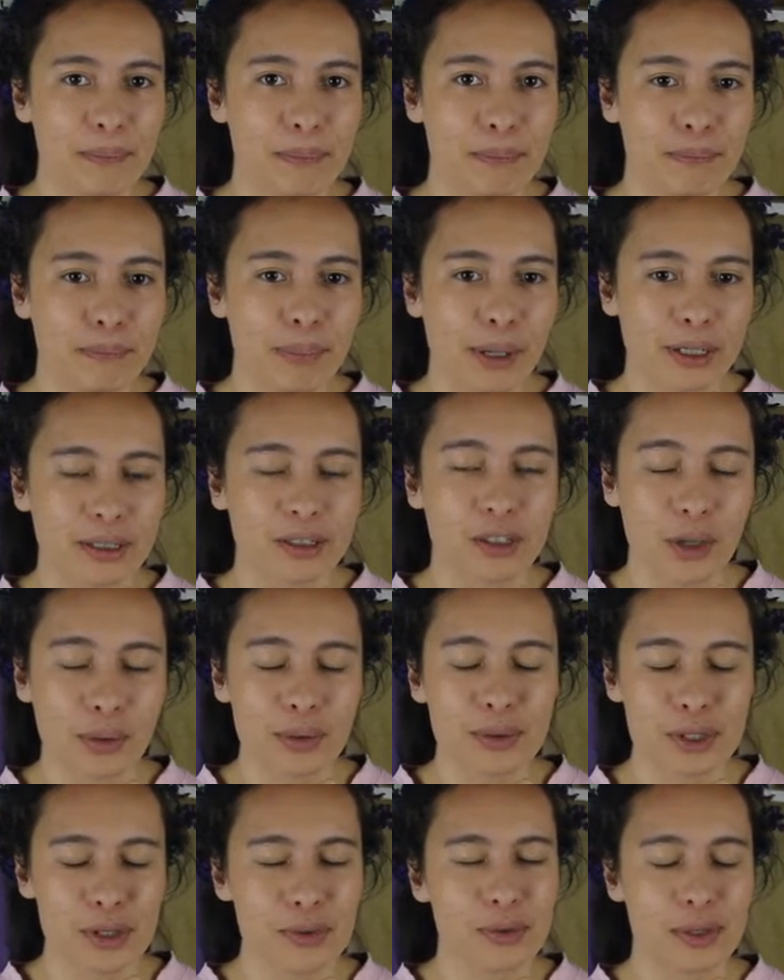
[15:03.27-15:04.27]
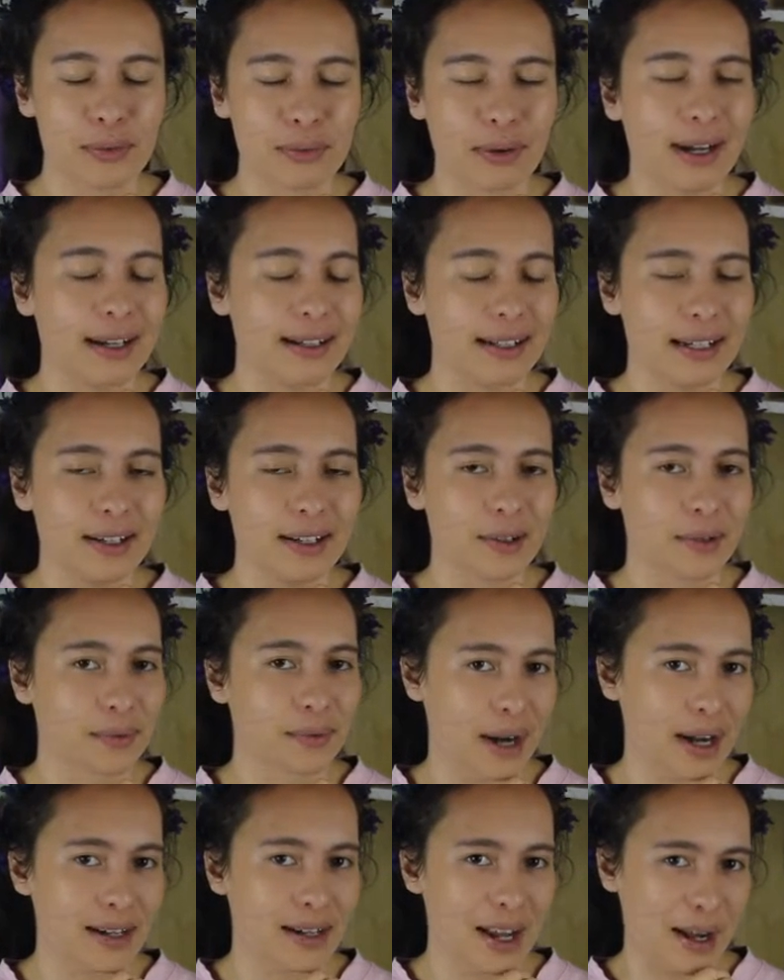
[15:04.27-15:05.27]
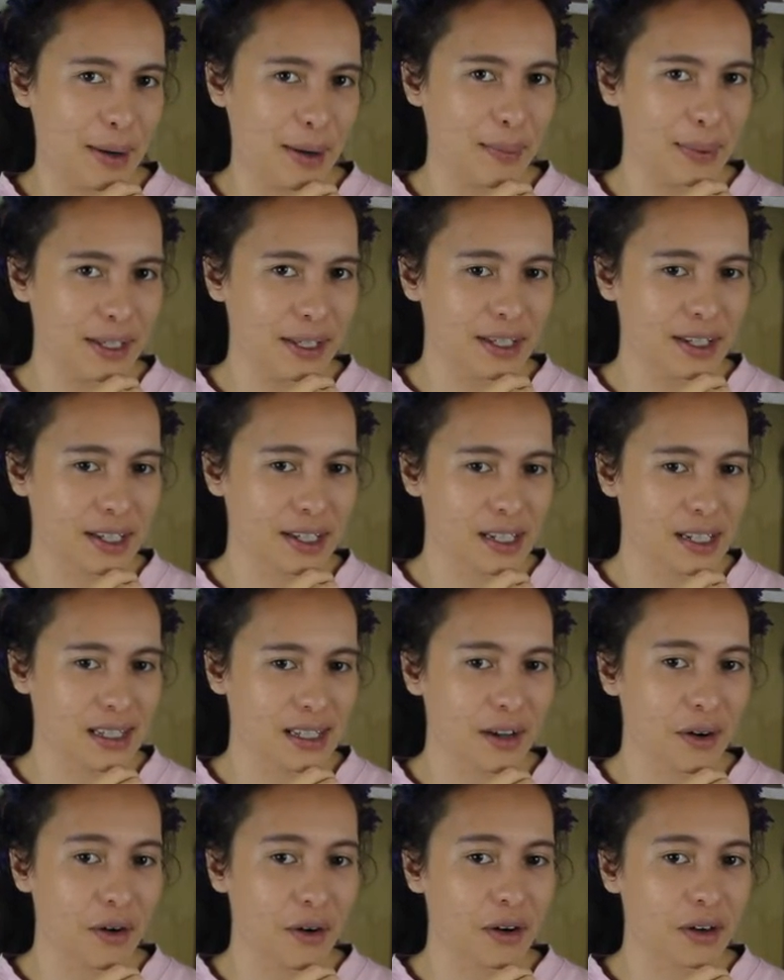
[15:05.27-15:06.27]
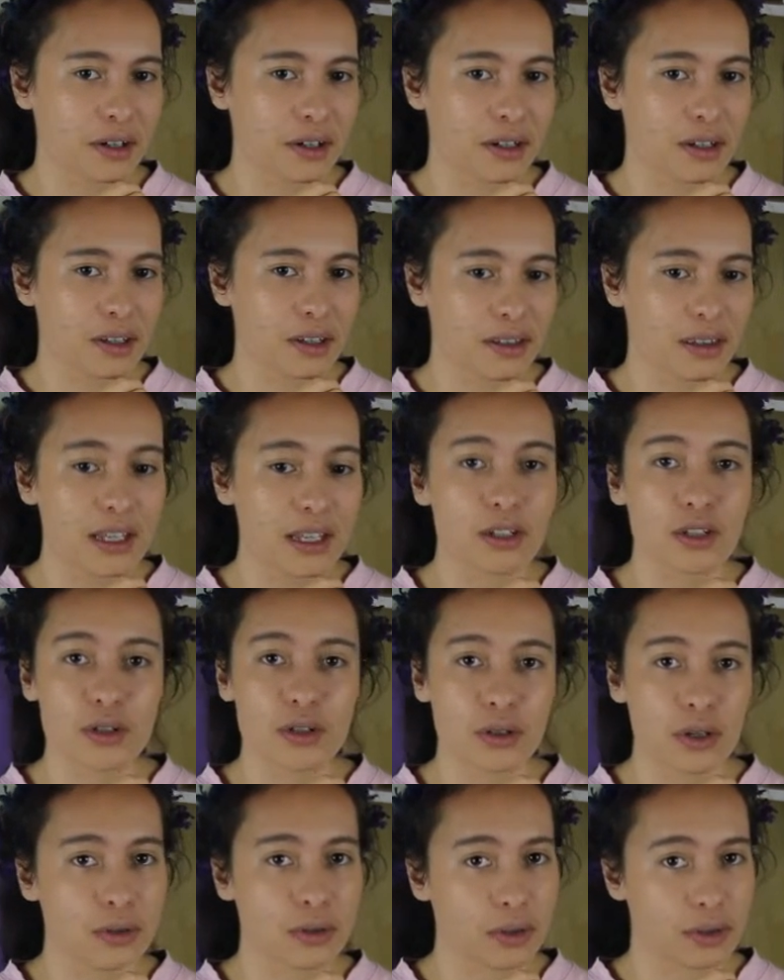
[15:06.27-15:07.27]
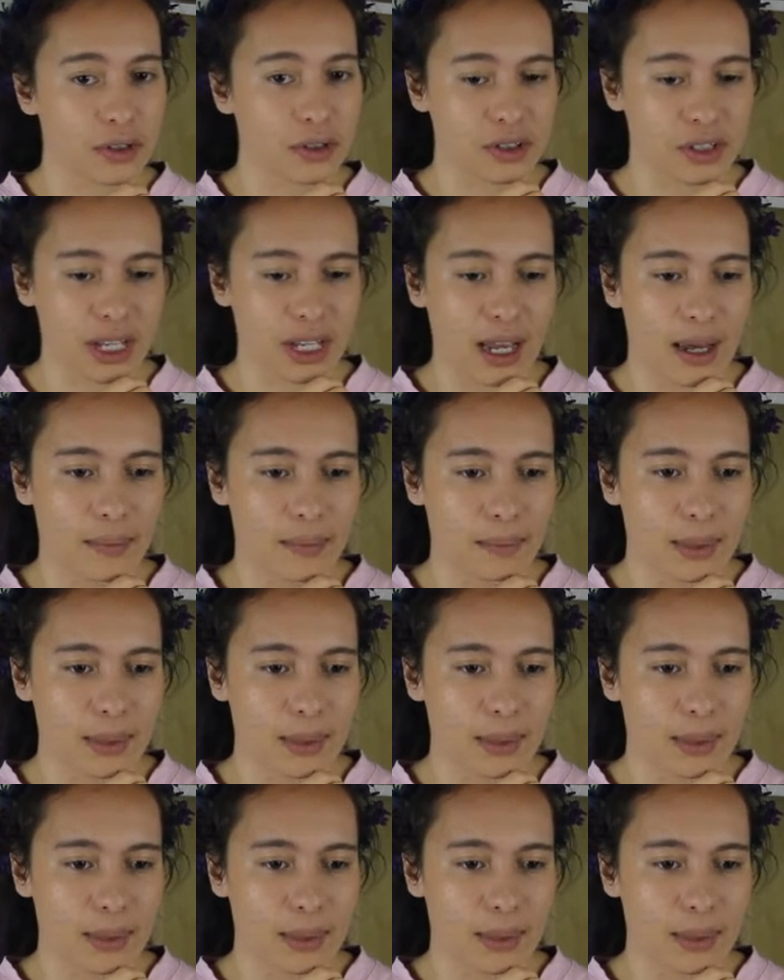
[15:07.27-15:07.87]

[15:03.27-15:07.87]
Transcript: but don't do it right here and right now, because there are things you don't understand."